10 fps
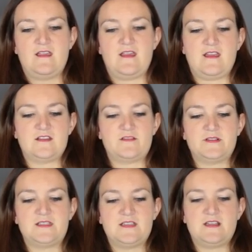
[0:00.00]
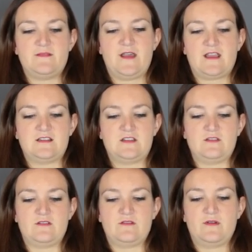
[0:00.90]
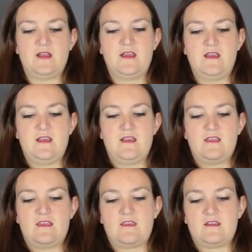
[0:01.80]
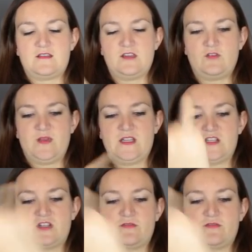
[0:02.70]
and twist it back into the two pinch